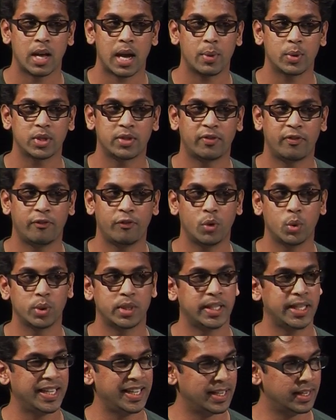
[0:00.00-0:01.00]
I was
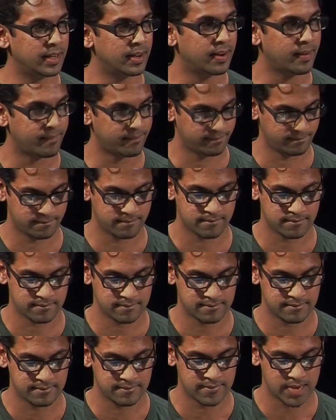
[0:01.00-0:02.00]
14
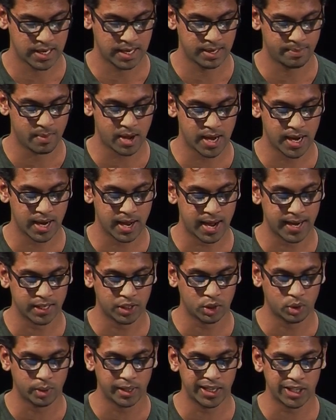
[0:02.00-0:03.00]
in my high
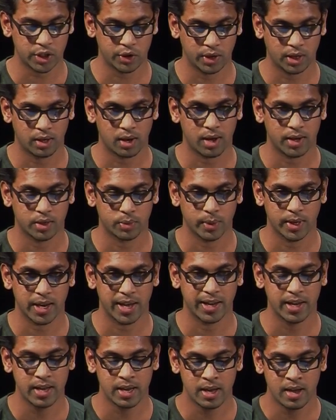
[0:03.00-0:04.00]
school history class when
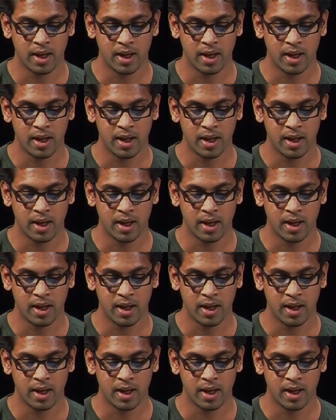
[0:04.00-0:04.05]
I